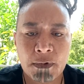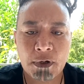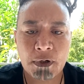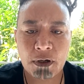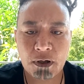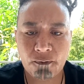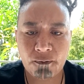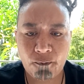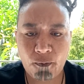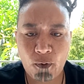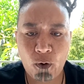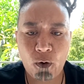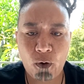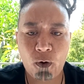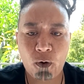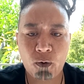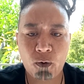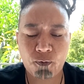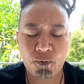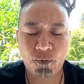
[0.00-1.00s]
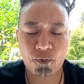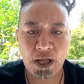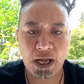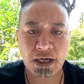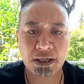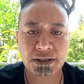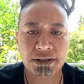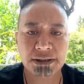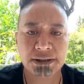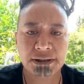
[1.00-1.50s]
give all
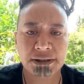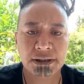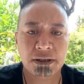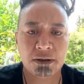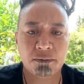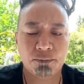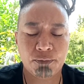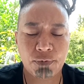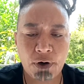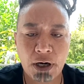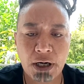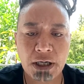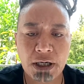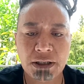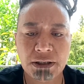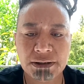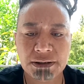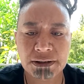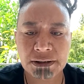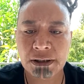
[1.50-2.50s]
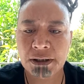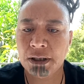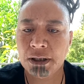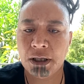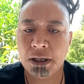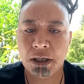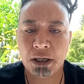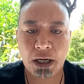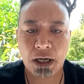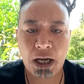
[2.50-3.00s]
thanks, praise,
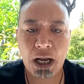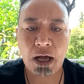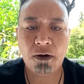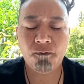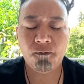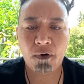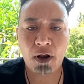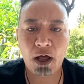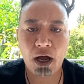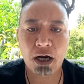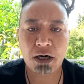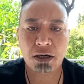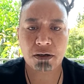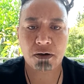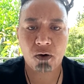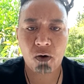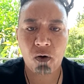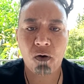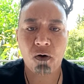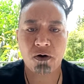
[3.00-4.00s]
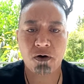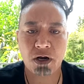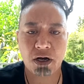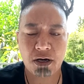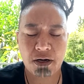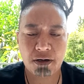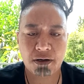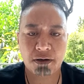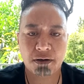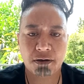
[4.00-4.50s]
love, light and
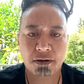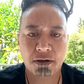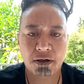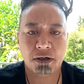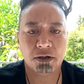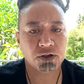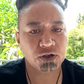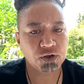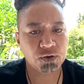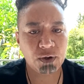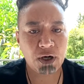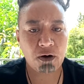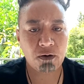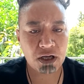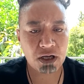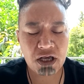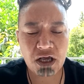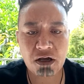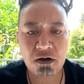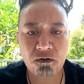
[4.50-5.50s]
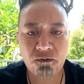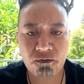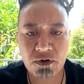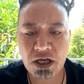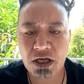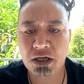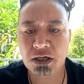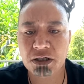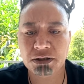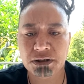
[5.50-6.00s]
glory to our King of
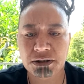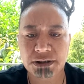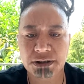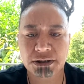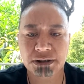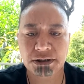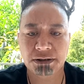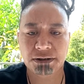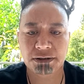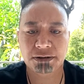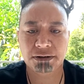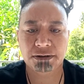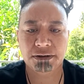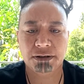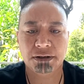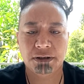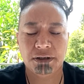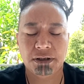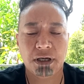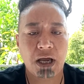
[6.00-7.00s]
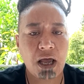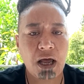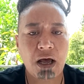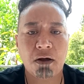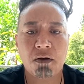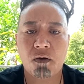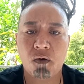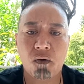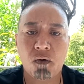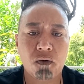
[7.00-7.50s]
Kings,
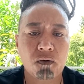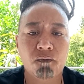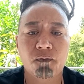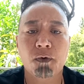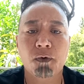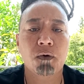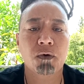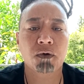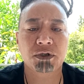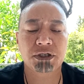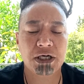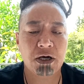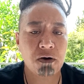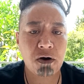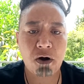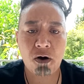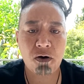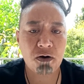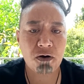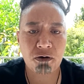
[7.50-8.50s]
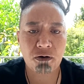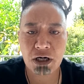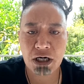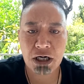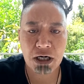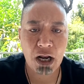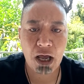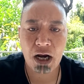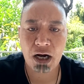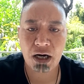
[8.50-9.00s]
our Lord of Lords, our
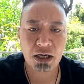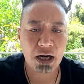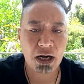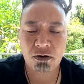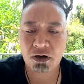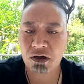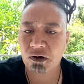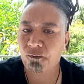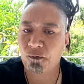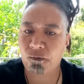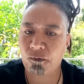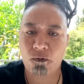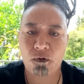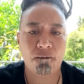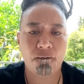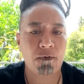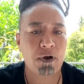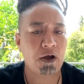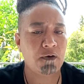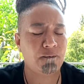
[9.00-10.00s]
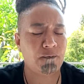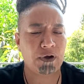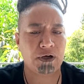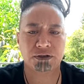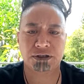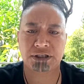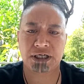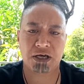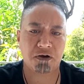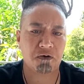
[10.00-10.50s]
conquering lion, our giver of life,
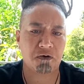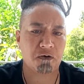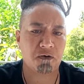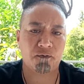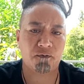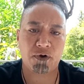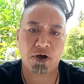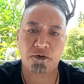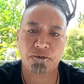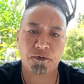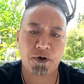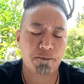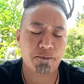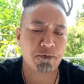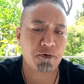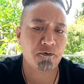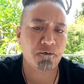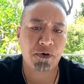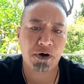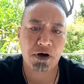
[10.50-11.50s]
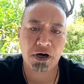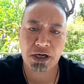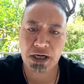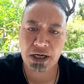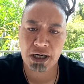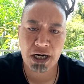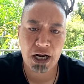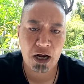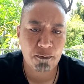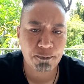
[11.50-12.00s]
our taker of life, our provider
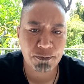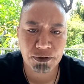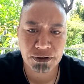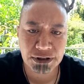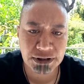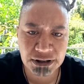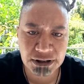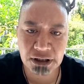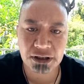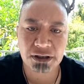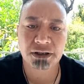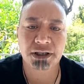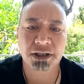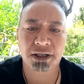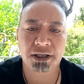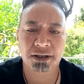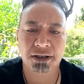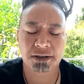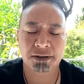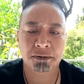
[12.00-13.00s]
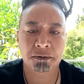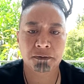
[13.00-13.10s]
and our protector,